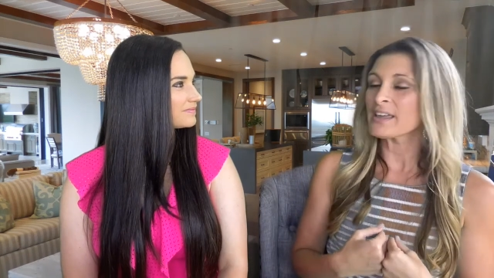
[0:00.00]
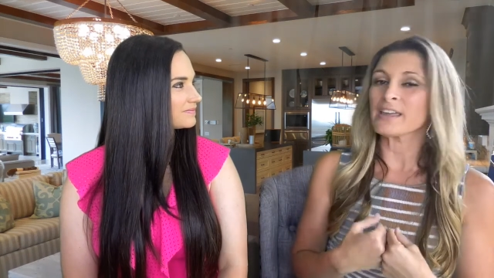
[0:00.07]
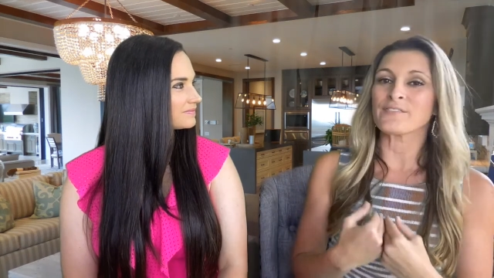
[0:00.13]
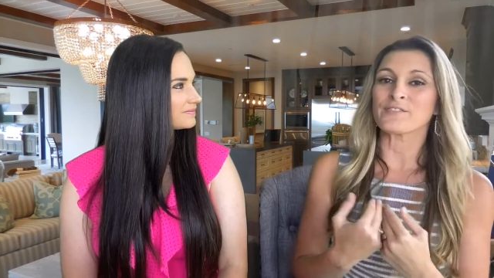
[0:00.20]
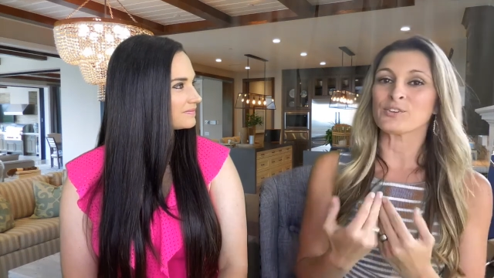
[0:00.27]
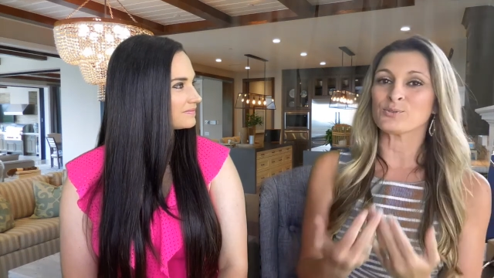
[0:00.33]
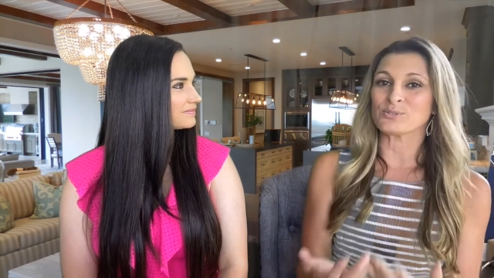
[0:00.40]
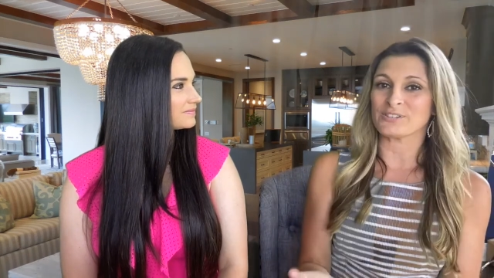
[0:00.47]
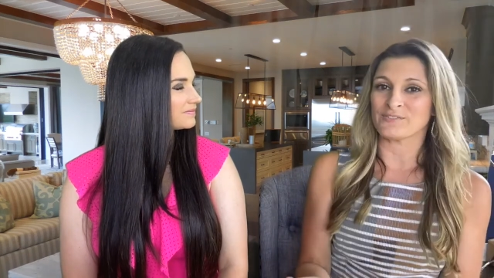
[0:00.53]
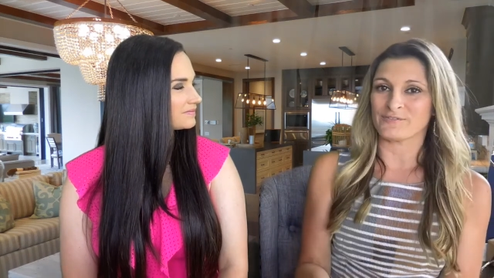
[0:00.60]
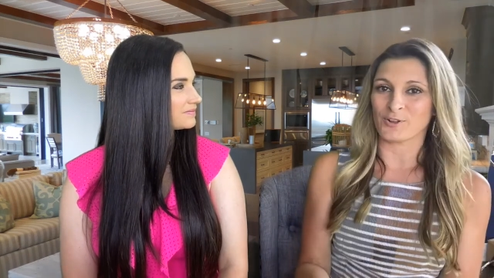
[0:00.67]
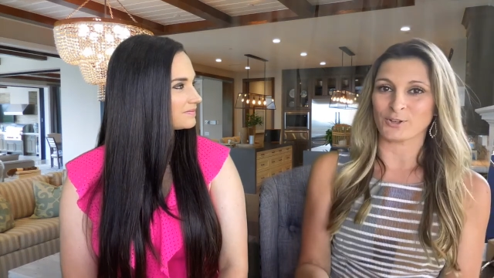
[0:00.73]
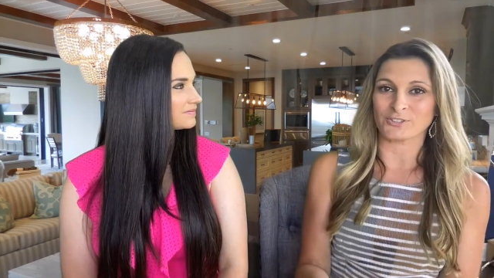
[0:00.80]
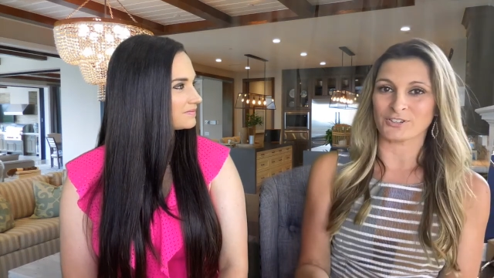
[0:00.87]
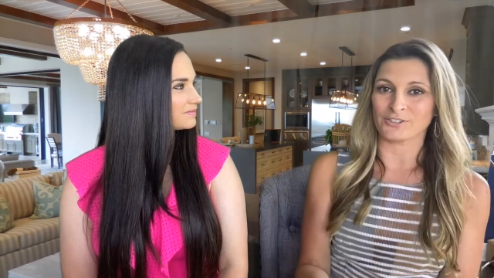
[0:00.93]
Speaker 1: if you
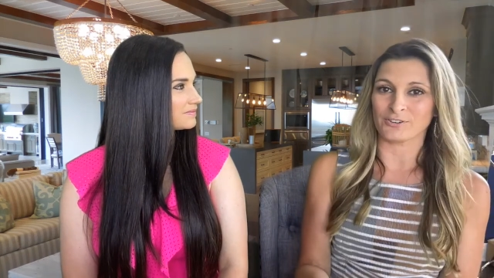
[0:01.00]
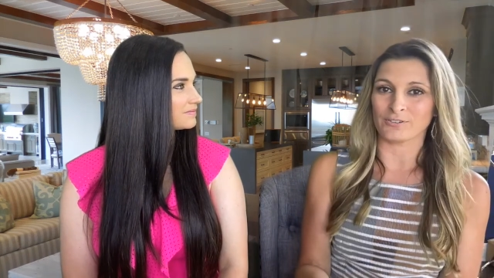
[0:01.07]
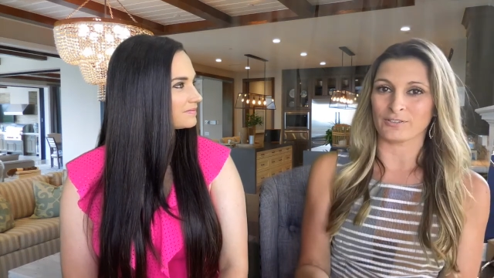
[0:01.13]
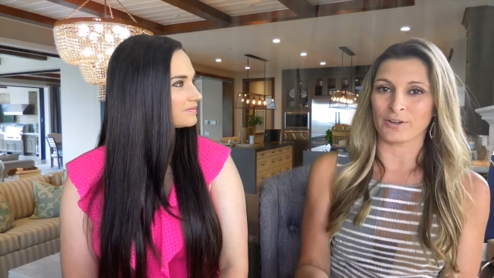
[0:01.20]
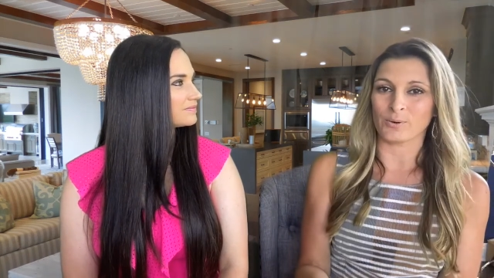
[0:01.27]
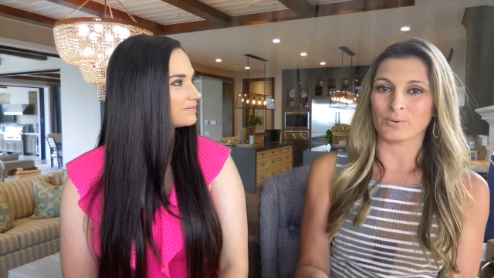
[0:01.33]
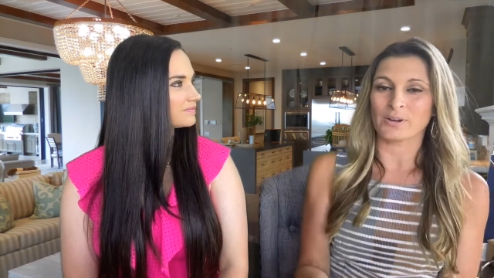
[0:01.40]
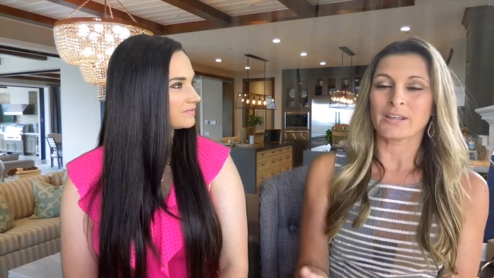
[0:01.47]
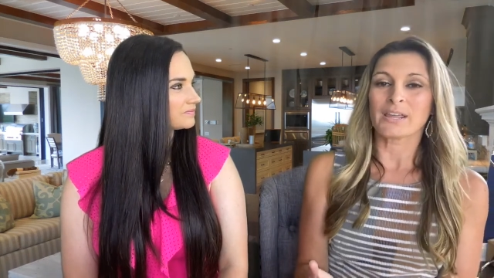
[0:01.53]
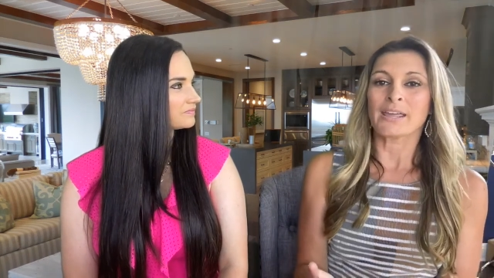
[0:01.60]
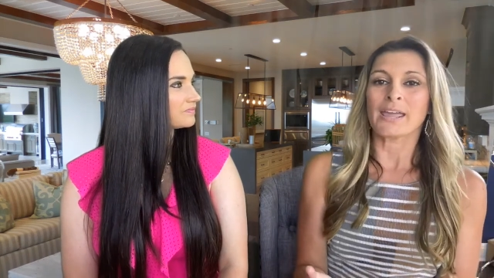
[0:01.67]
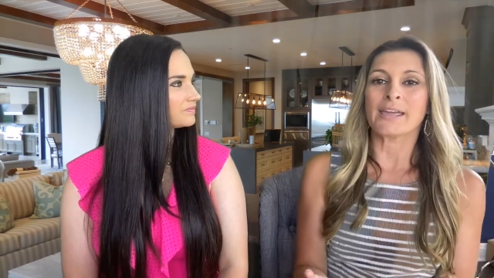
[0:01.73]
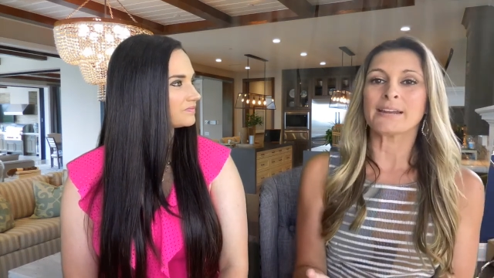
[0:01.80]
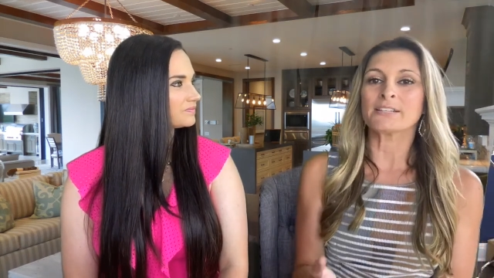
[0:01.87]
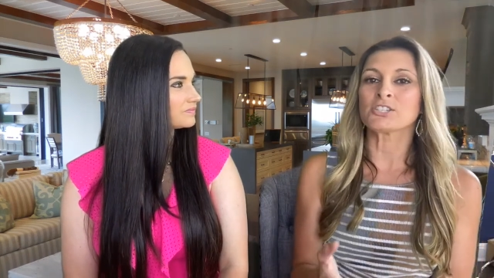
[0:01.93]
default on your loan. Mm-hmm.
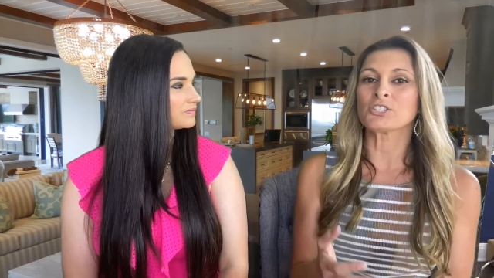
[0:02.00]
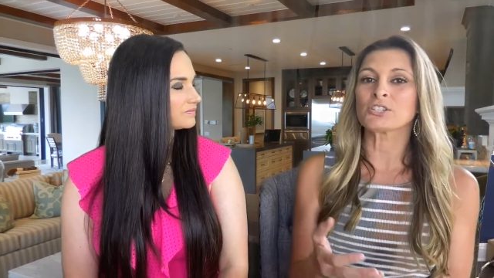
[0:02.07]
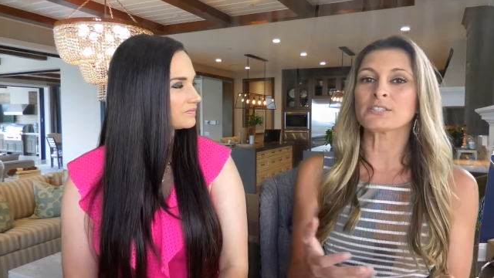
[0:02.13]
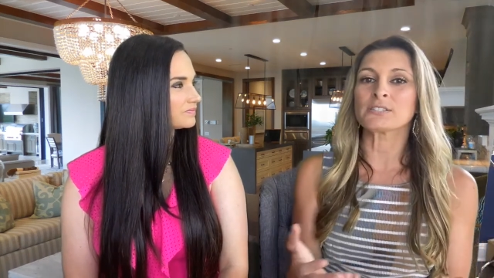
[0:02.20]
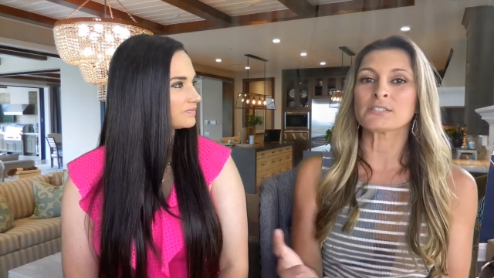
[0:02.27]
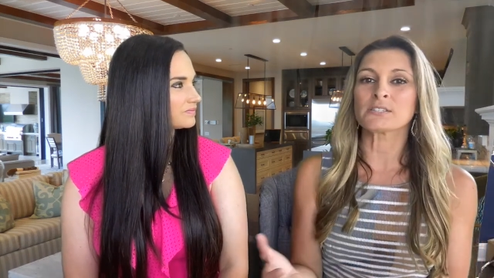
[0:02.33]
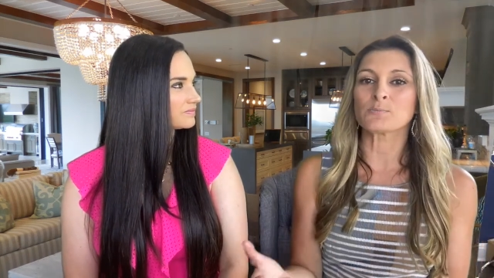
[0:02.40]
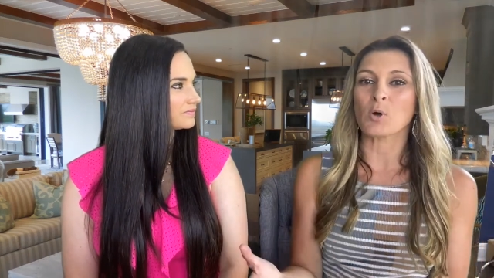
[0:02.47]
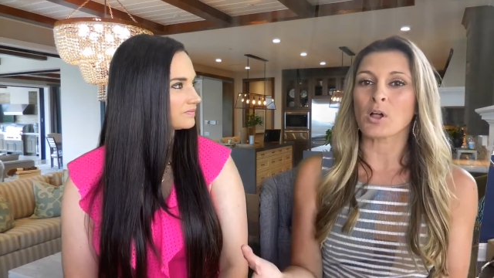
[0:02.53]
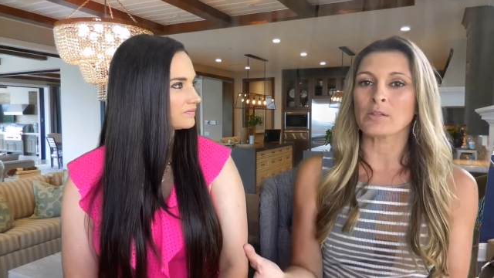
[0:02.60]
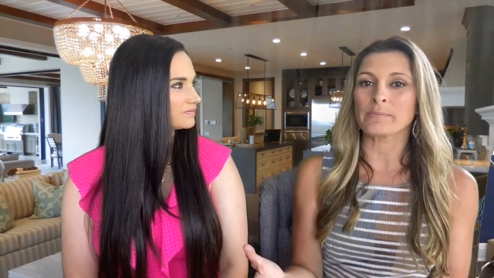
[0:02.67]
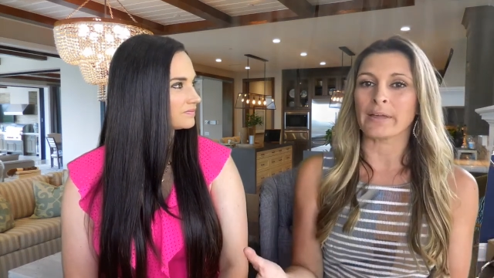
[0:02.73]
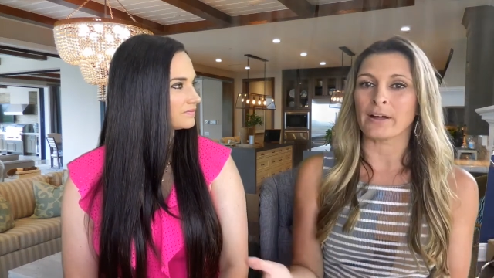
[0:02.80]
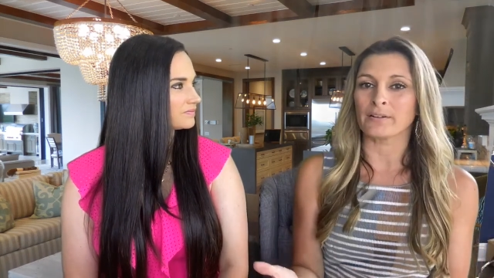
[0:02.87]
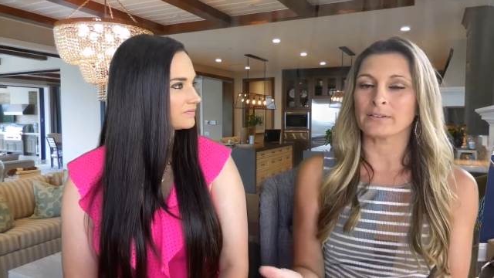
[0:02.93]
And it's just a
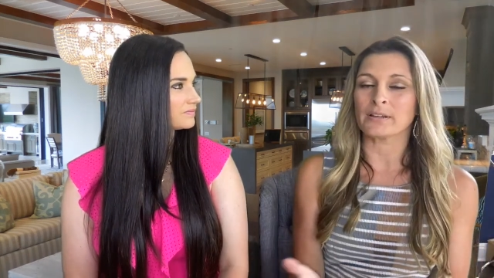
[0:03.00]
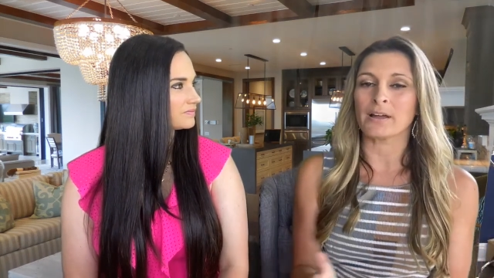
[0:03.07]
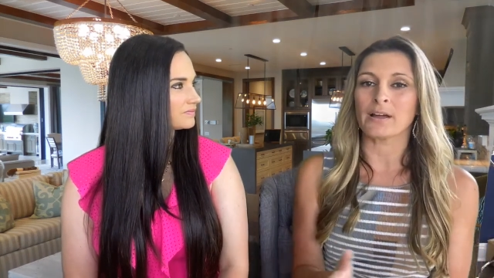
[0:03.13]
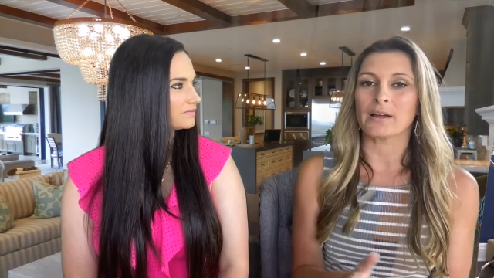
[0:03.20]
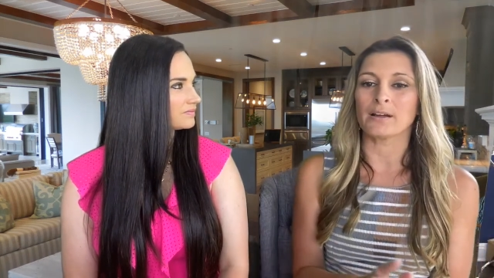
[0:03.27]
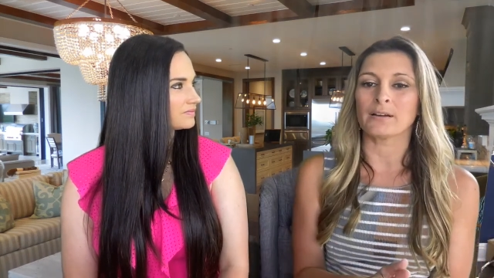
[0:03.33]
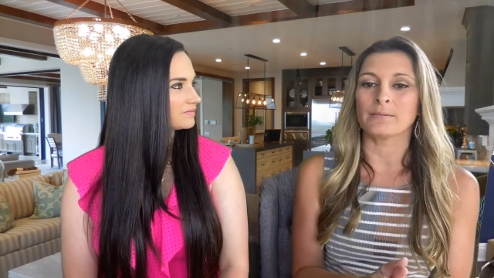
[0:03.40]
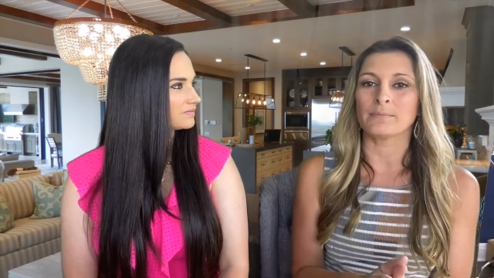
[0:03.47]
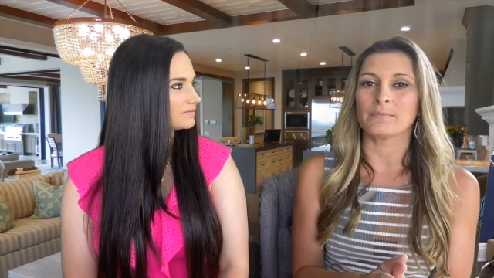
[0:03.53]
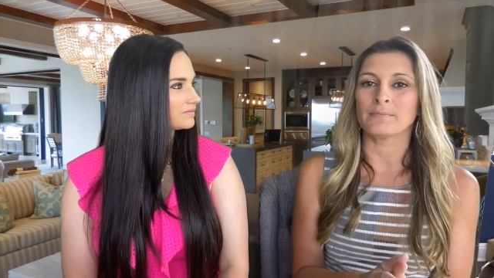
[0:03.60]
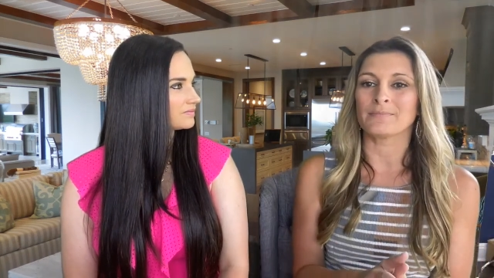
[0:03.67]
small amount. Um,